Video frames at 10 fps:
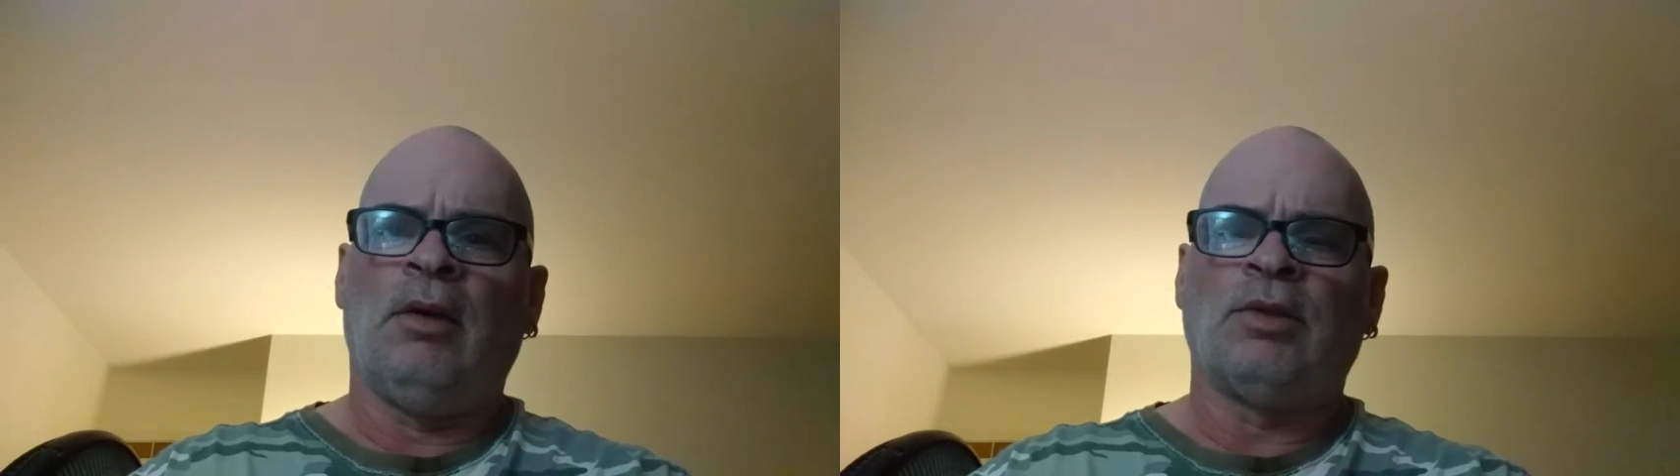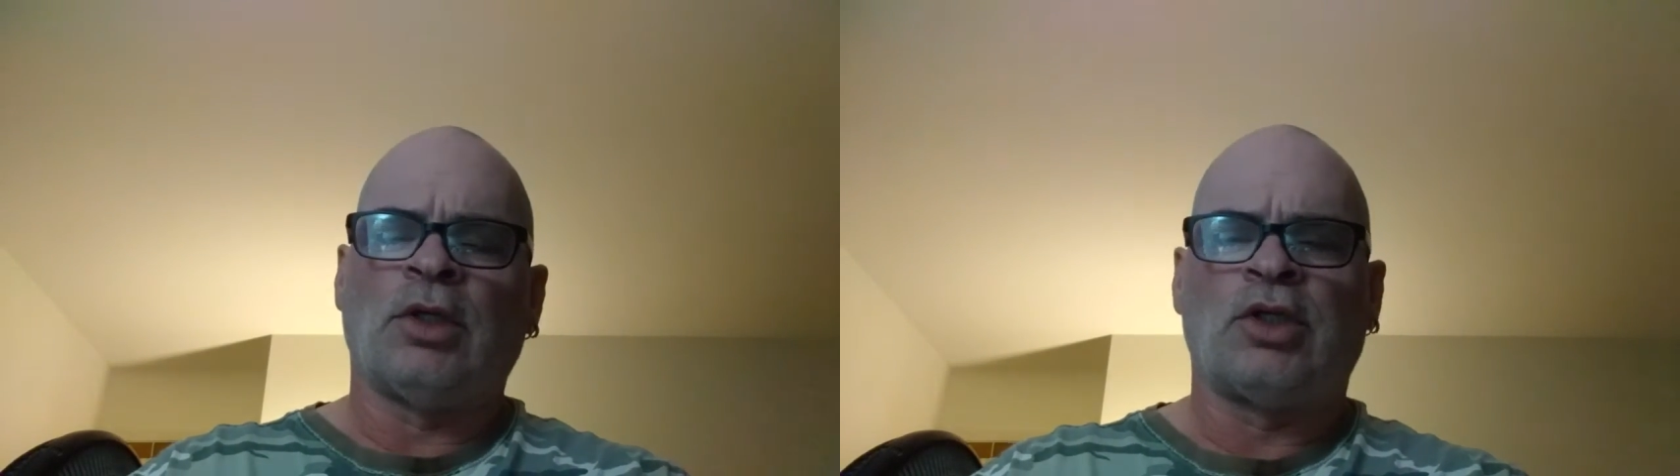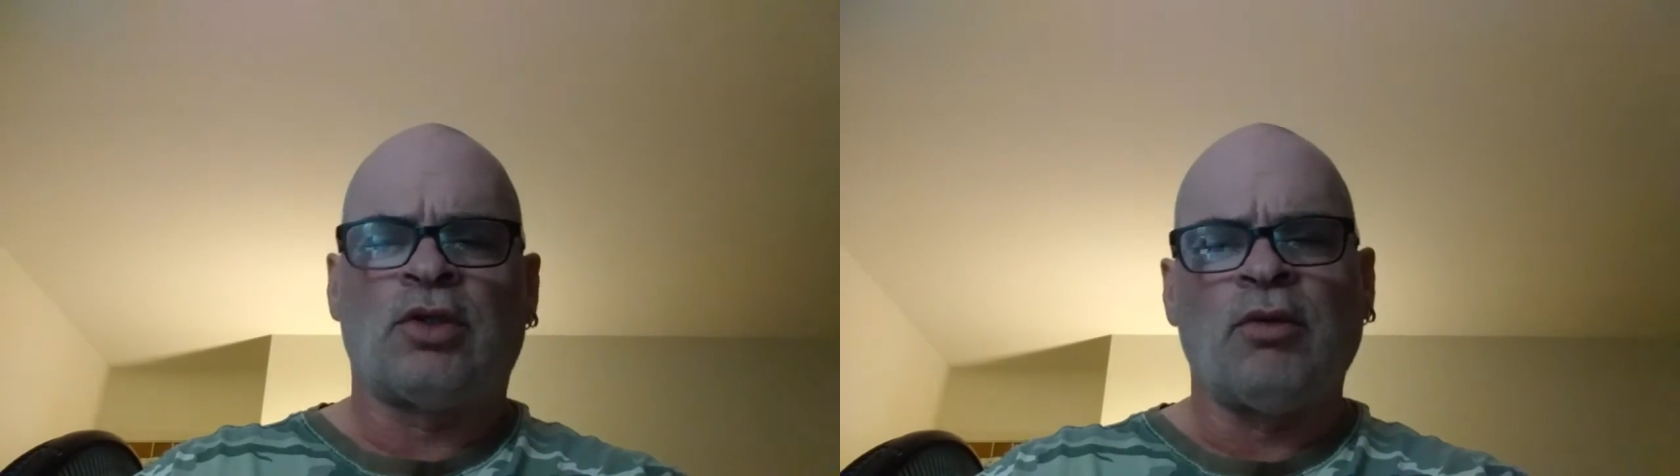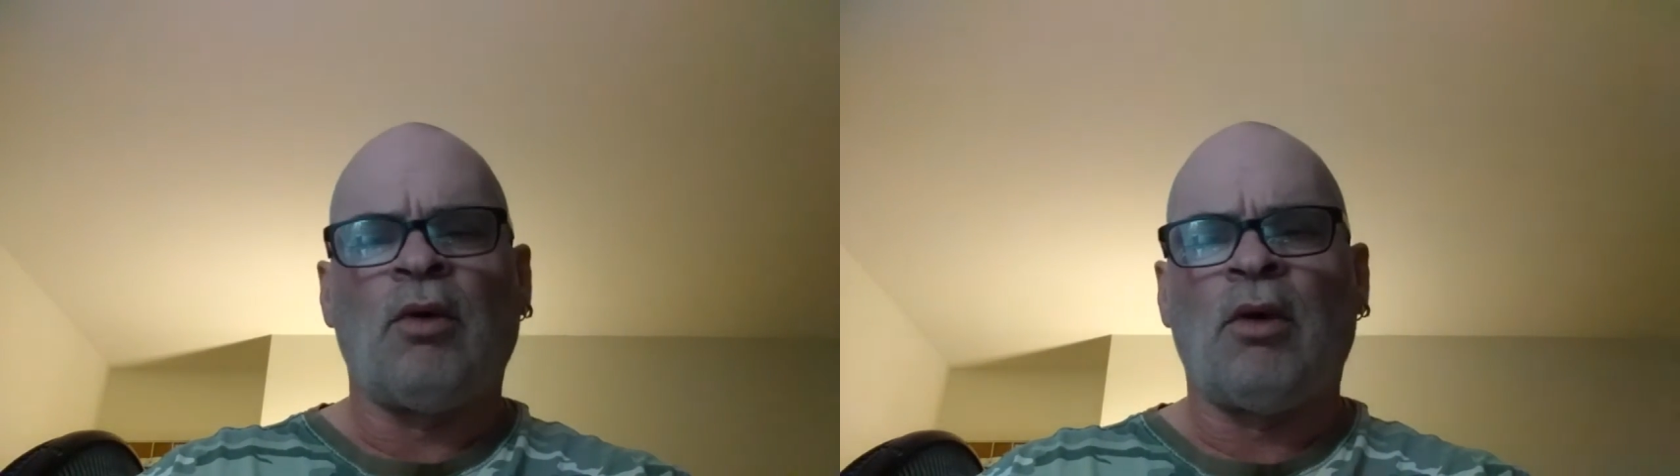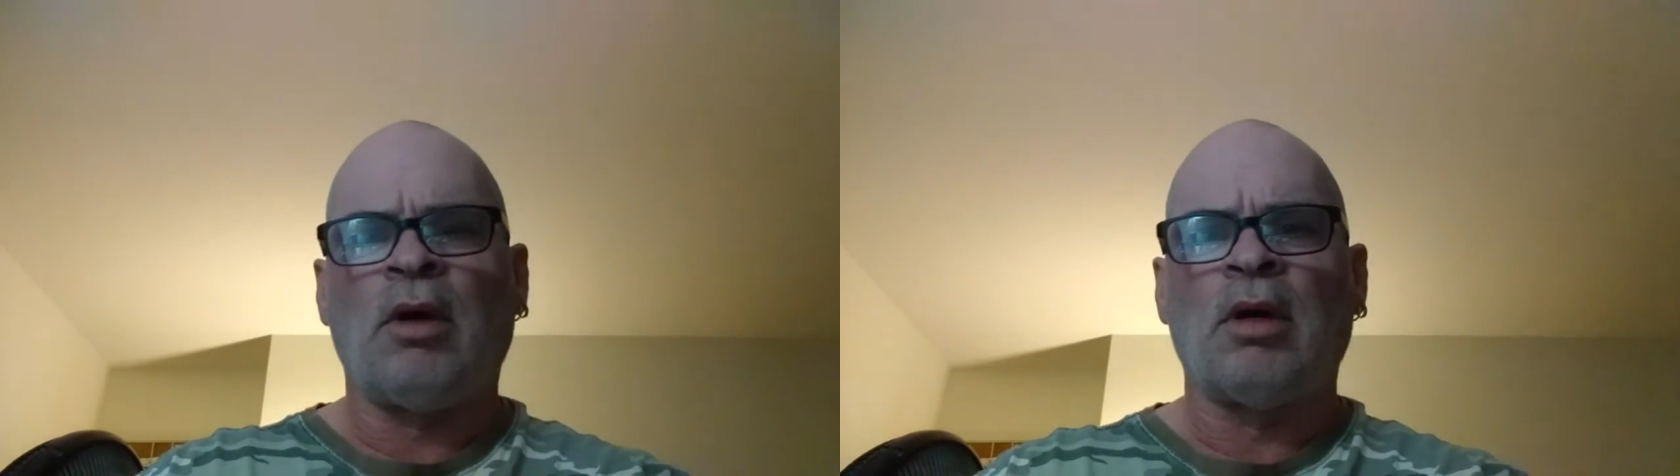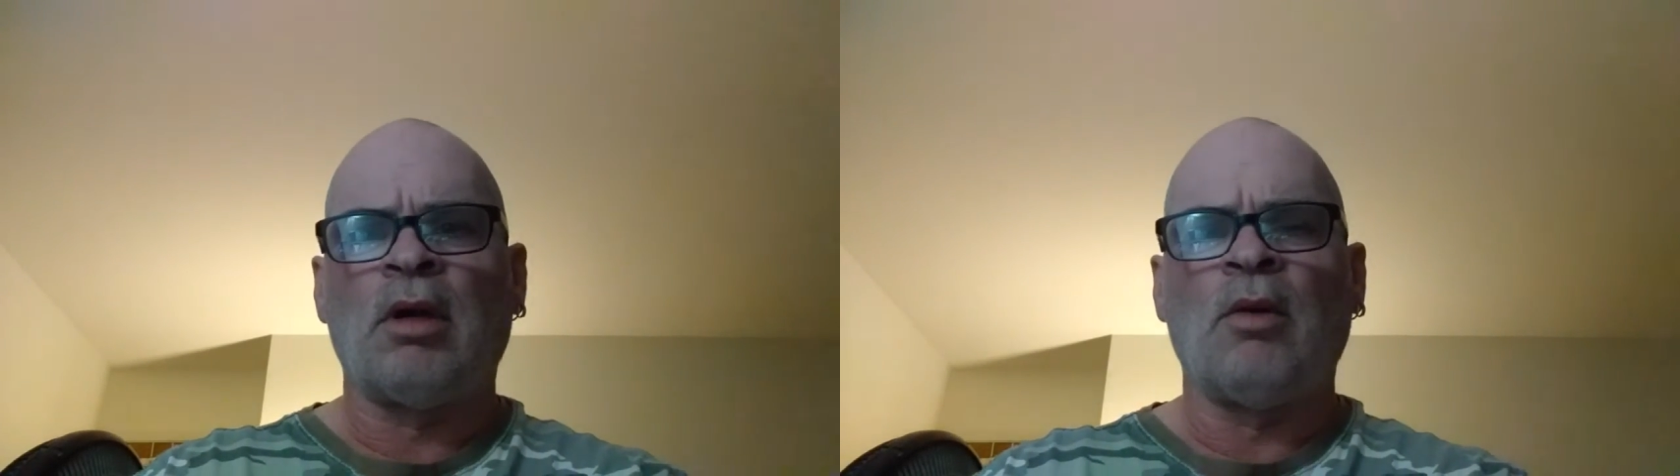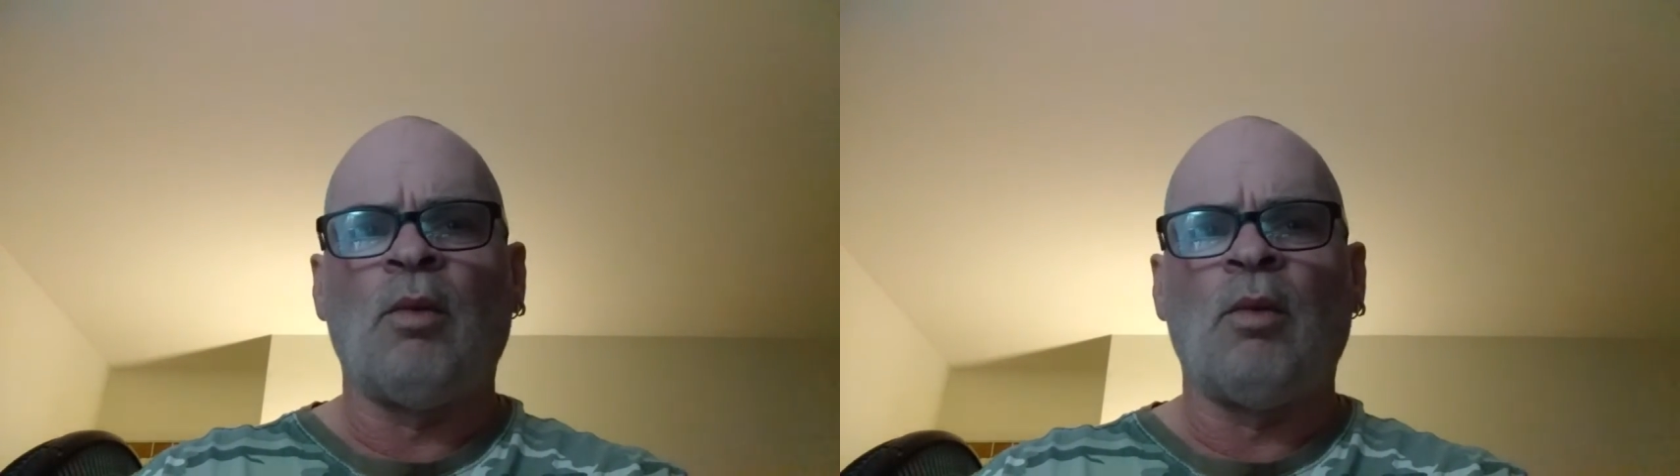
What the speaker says: It was a strong